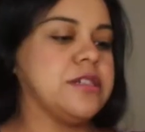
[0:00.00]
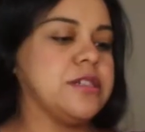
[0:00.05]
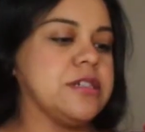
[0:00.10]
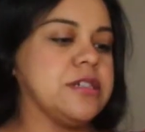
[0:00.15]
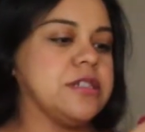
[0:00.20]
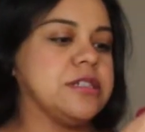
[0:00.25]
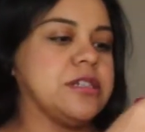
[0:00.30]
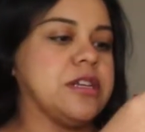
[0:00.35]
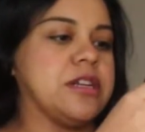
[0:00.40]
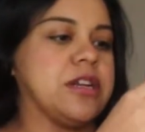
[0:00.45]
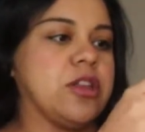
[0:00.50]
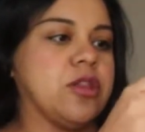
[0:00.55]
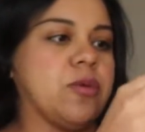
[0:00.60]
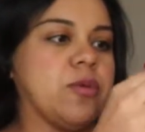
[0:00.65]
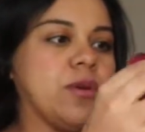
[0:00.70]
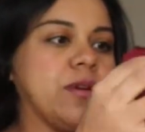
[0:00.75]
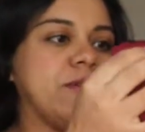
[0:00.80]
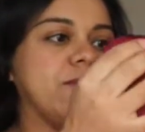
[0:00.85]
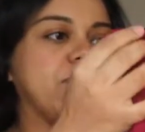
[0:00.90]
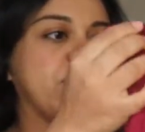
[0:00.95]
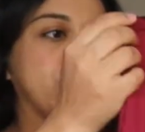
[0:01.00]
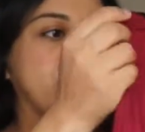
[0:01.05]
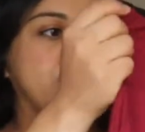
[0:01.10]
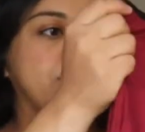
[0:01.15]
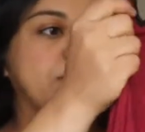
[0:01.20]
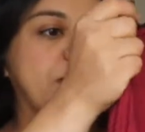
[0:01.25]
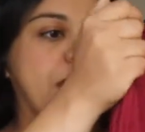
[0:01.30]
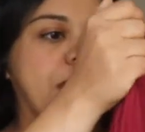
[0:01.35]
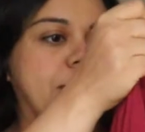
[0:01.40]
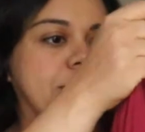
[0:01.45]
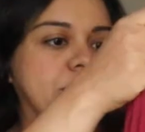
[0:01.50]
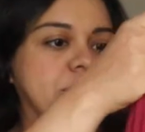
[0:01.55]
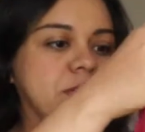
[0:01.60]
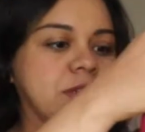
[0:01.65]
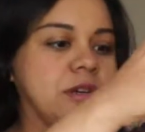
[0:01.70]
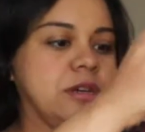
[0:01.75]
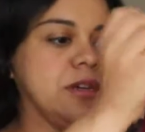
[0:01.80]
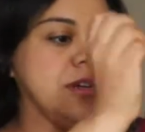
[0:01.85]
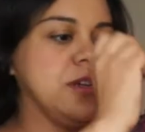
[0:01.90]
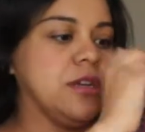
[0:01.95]
is another one from
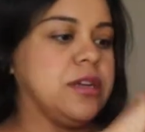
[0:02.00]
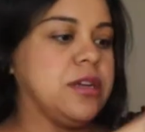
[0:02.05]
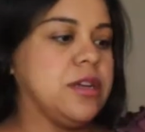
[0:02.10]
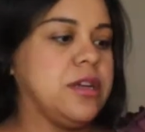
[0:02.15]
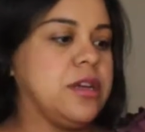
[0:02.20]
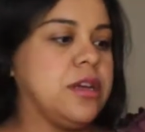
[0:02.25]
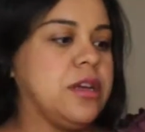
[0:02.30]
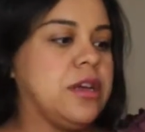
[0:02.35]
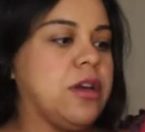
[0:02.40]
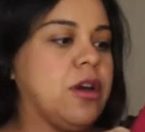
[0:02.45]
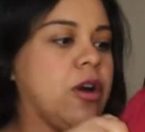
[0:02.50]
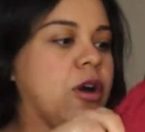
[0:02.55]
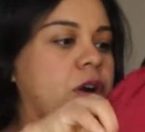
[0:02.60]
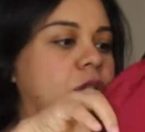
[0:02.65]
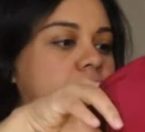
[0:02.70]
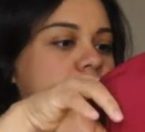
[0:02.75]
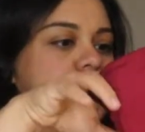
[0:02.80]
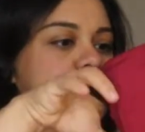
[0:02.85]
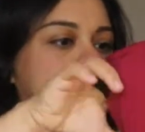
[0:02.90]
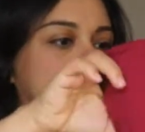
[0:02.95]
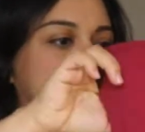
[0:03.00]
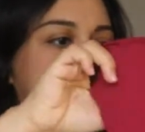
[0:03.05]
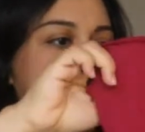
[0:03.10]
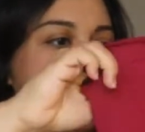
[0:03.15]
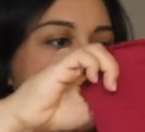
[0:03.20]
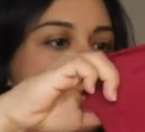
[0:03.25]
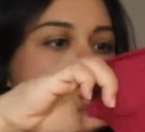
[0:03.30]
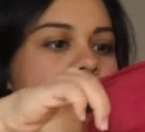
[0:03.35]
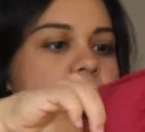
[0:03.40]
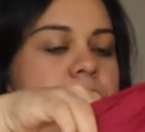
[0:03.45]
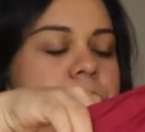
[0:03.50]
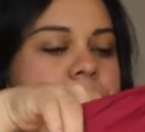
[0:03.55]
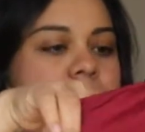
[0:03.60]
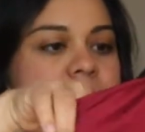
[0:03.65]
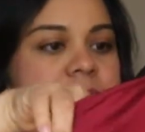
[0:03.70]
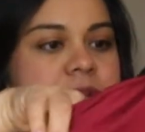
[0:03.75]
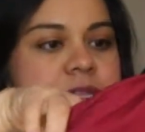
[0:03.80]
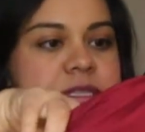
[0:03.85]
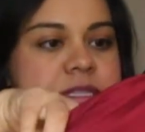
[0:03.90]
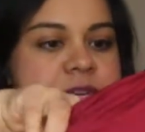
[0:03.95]
Amazon. Also a
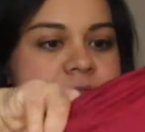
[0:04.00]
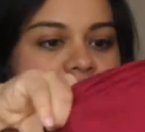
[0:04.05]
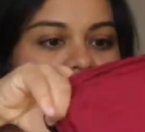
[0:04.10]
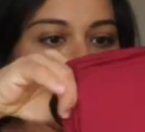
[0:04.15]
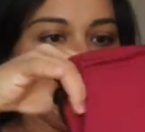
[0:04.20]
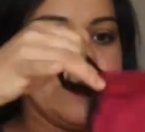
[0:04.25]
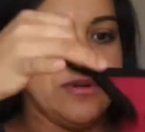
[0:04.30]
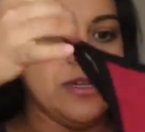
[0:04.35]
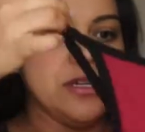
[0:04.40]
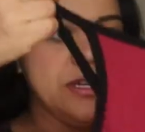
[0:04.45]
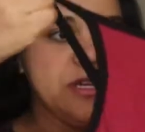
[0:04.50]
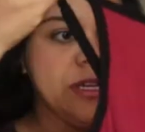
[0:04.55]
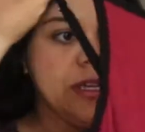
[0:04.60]
button down one.